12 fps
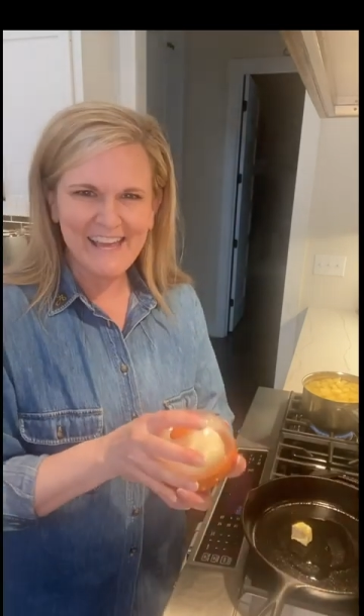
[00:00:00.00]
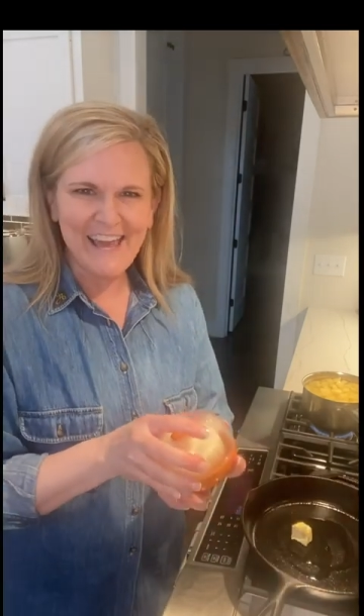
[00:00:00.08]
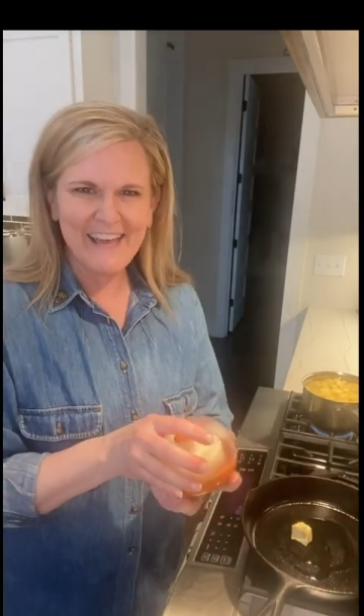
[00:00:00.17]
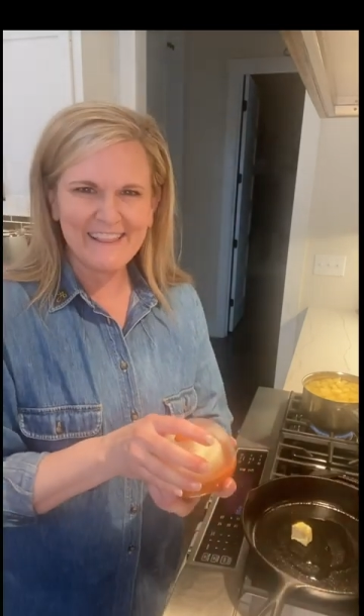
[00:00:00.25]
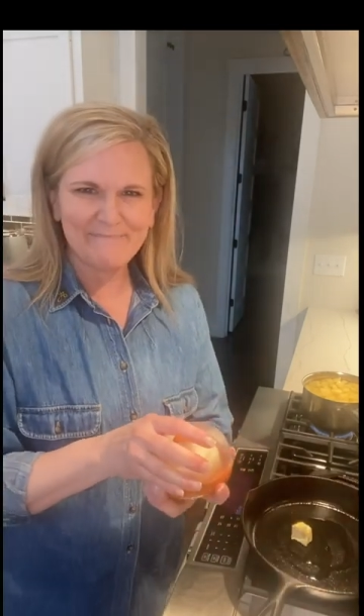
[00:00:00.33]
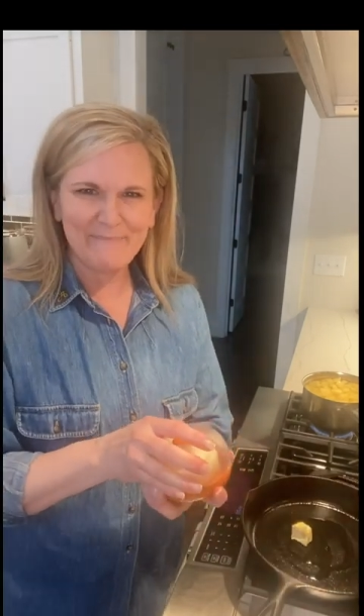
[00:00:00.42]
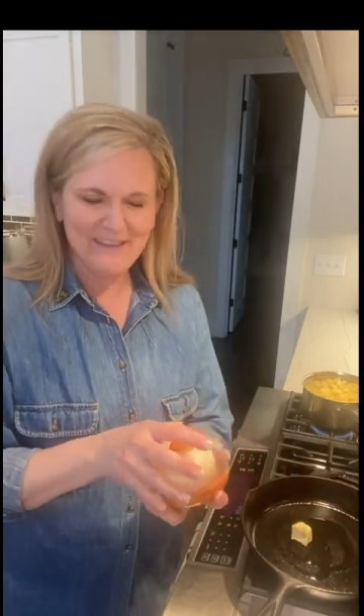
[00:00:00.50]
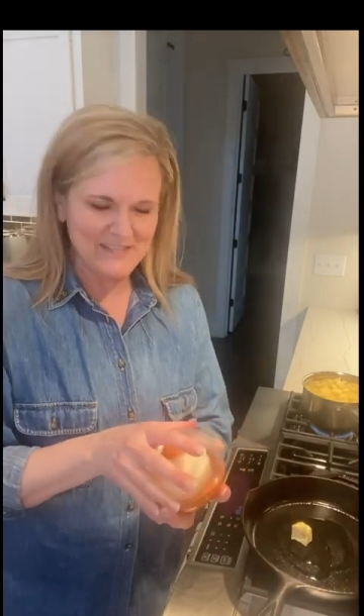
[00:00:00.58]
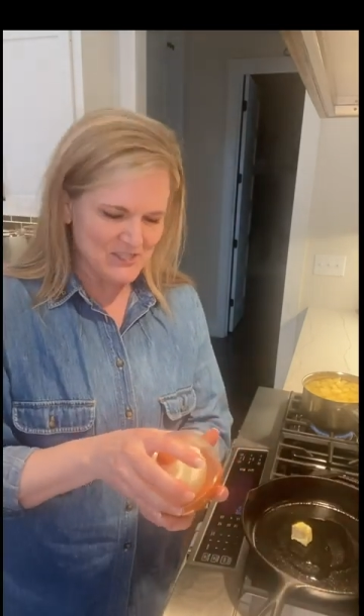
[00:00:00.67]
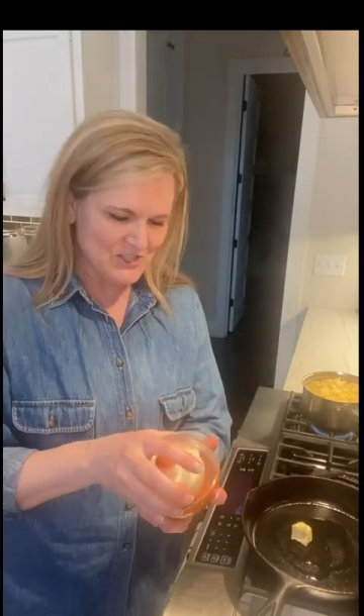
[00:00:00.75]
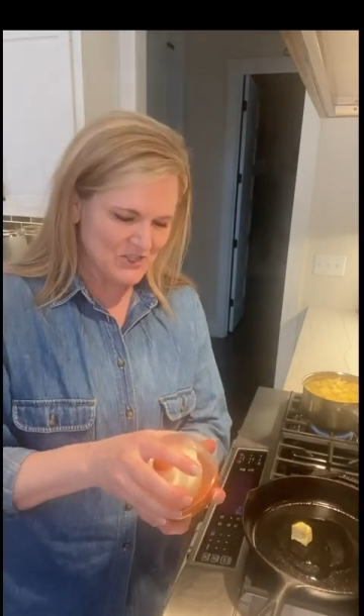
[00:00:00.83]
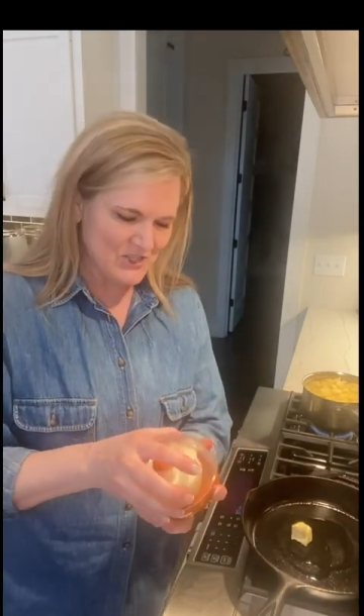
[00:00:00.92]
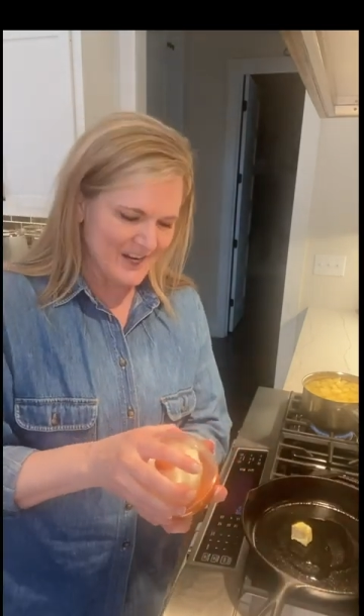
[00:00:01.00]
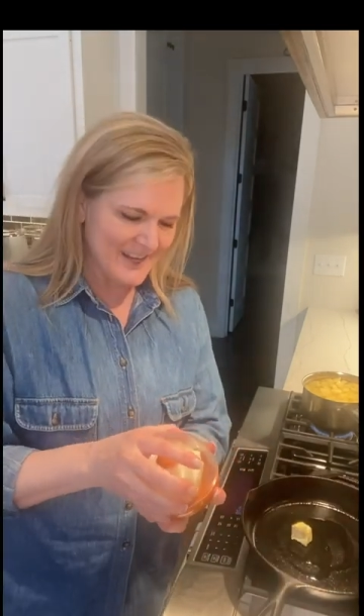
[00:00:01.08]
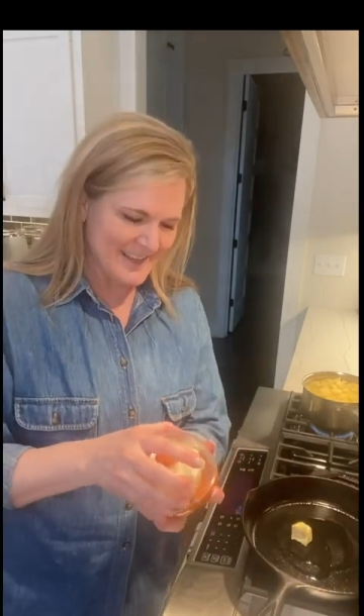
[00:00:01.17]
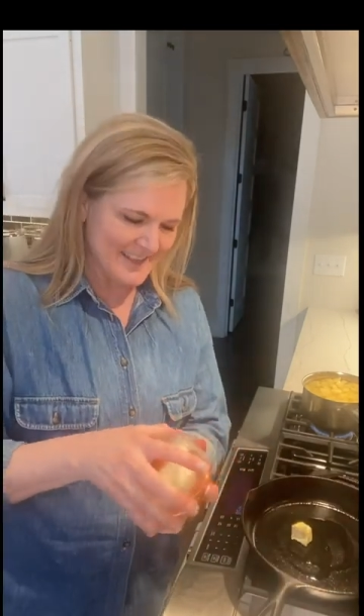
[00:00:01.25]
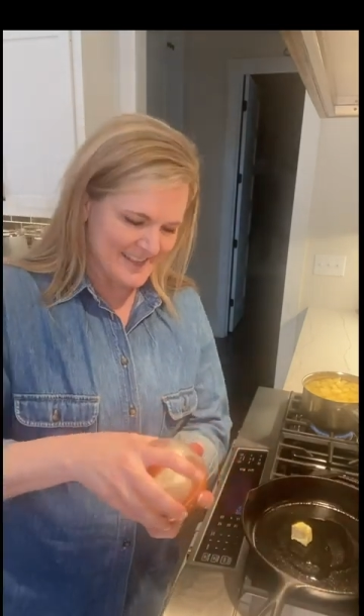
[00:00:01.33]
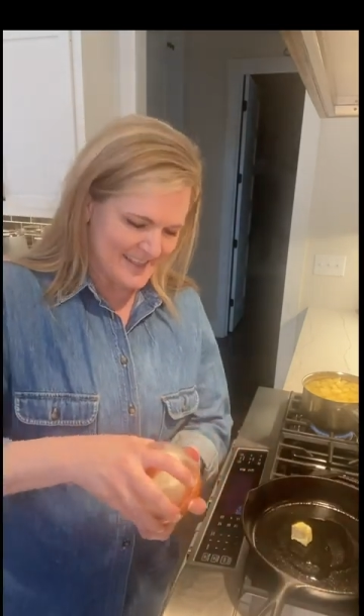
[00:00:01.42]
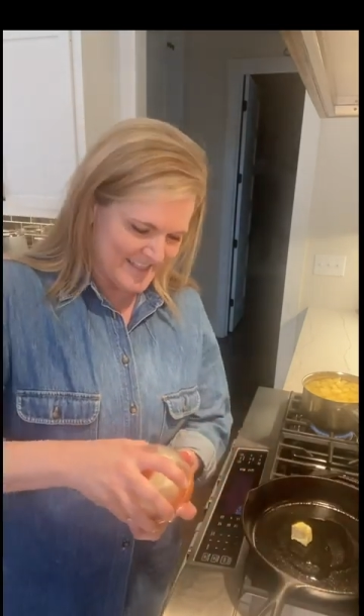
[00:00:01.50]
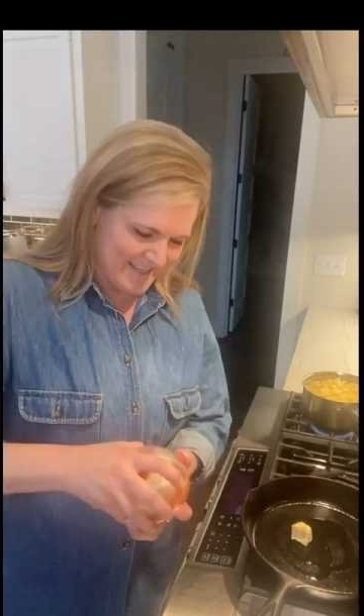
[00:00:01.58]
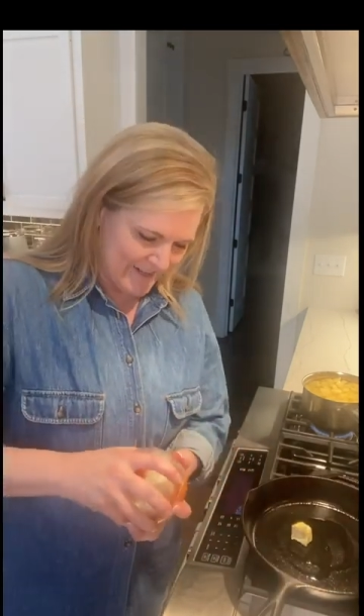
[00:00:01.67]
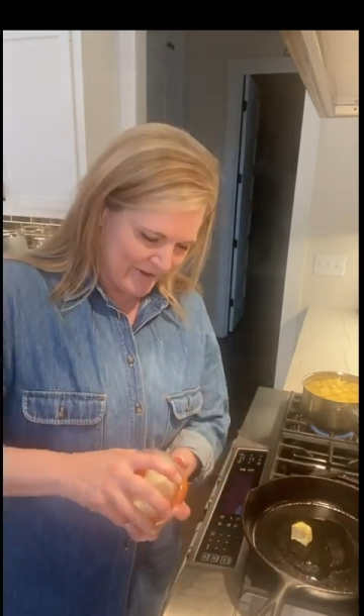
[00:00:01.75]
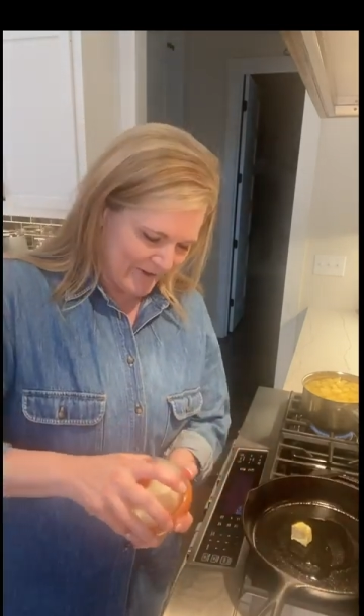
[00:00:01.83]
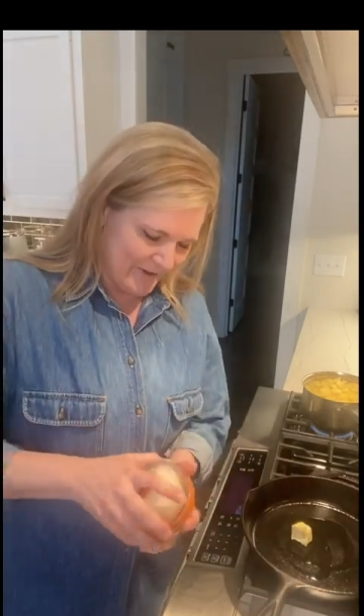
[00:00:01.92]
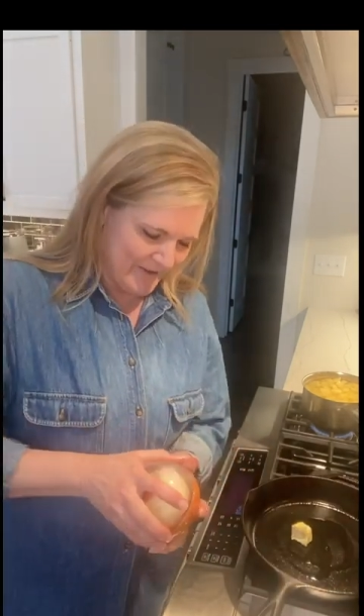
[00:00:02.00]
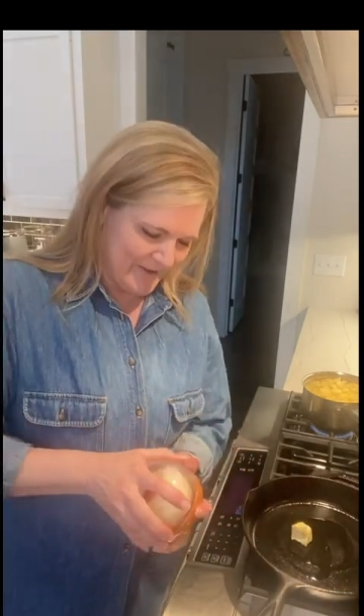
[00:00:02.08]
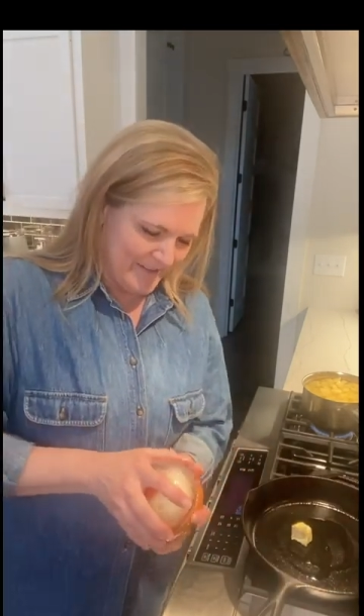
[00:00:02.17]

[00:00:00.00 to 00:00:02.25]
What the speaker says: and my strength is still